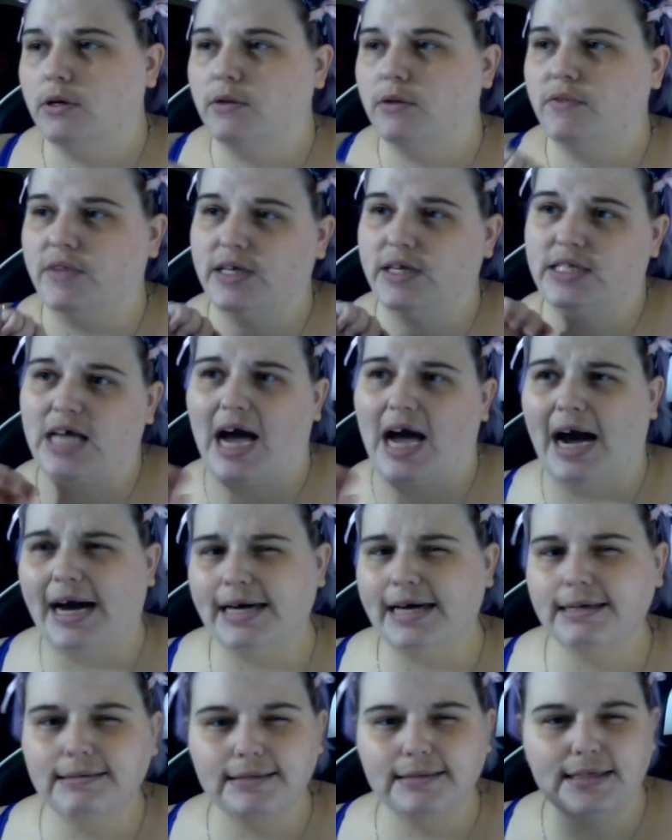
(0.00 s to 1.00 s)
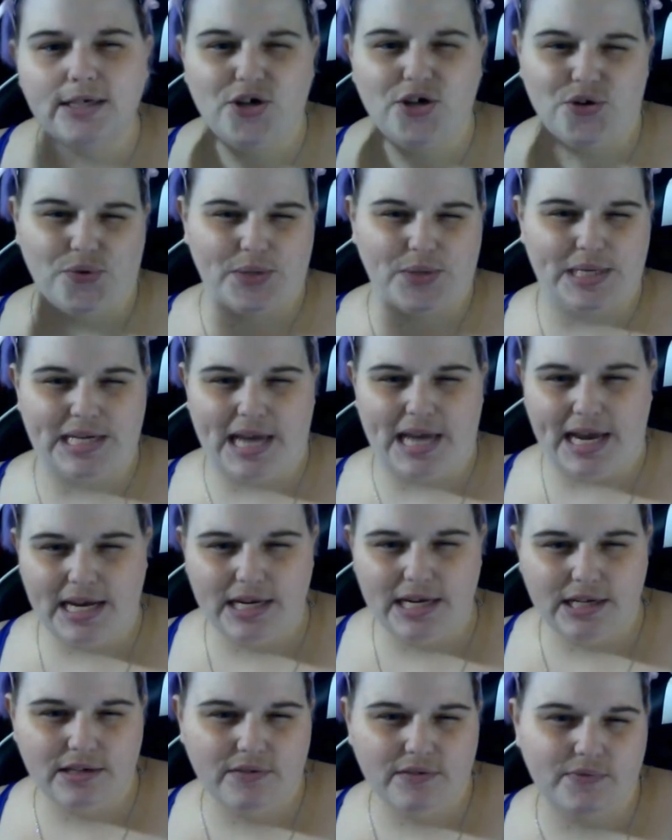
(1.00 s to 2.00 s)
this highly
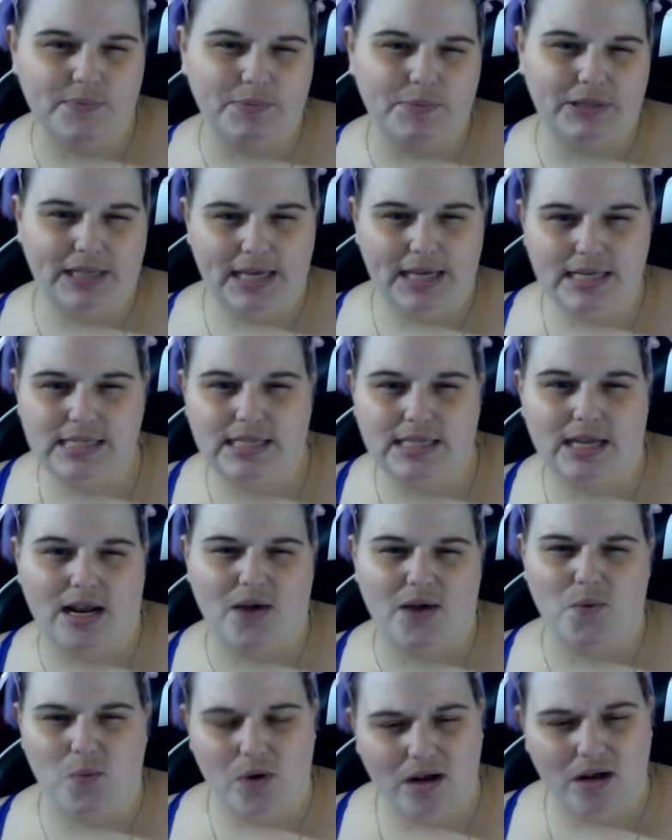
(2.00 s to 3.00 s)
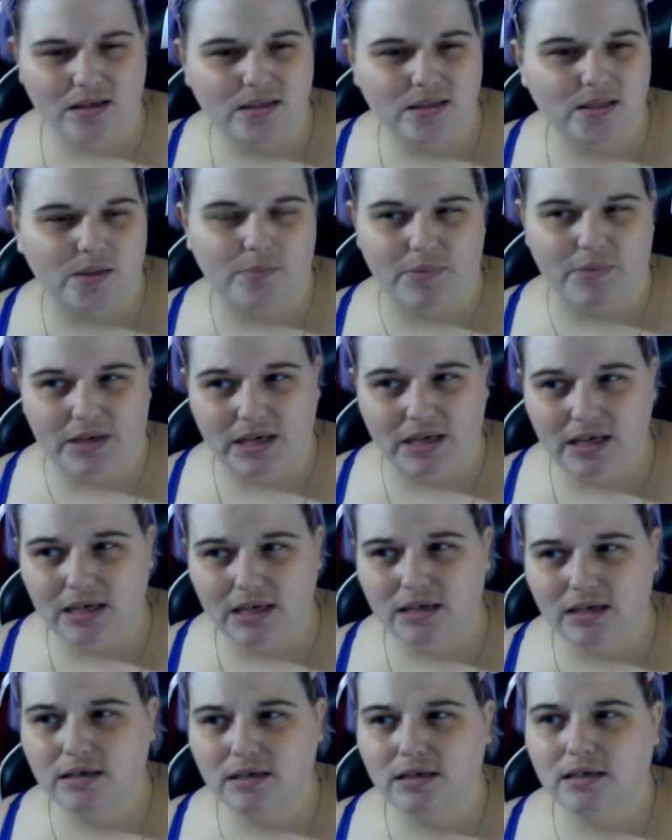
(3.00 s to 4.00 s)
creative place that I want to
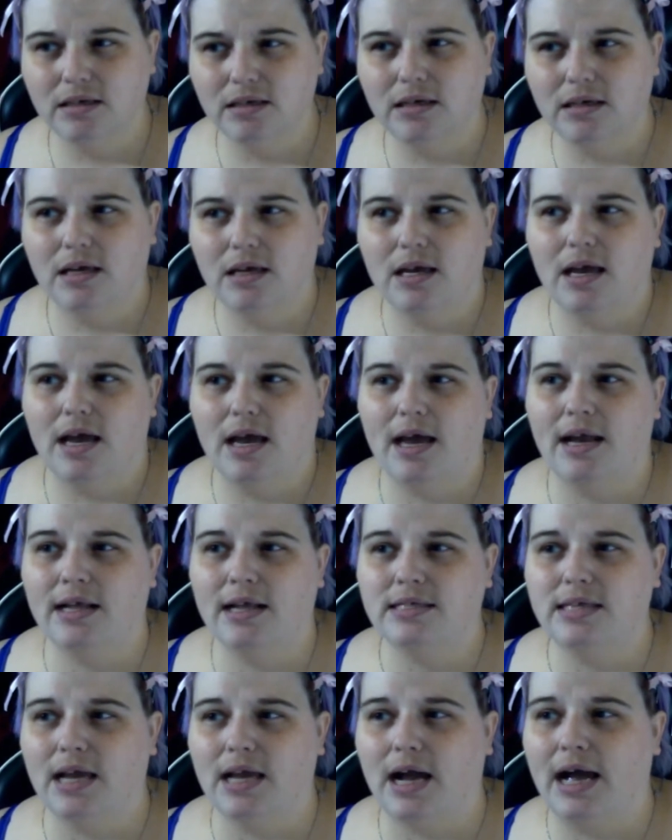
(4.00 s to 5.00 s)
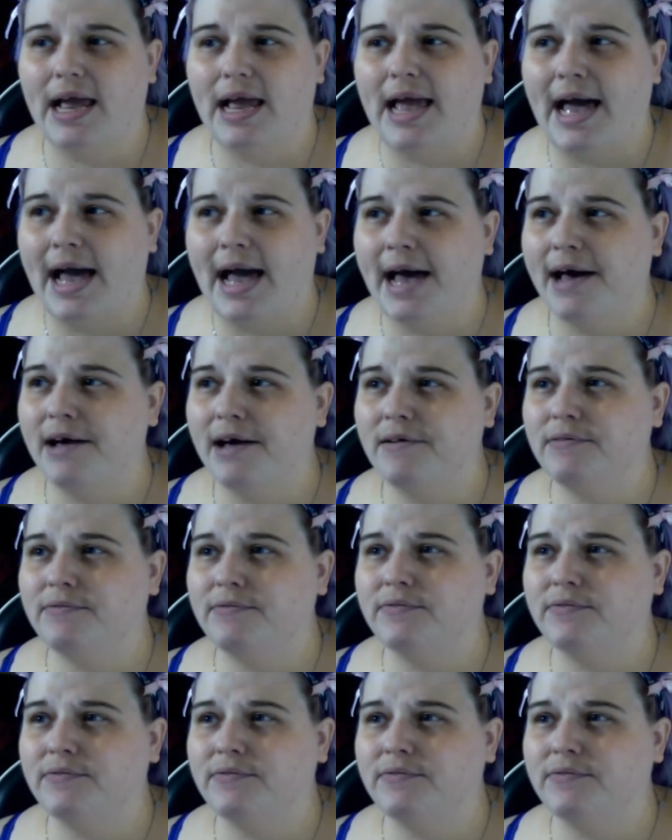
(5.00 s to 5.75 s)
be. And it's like I have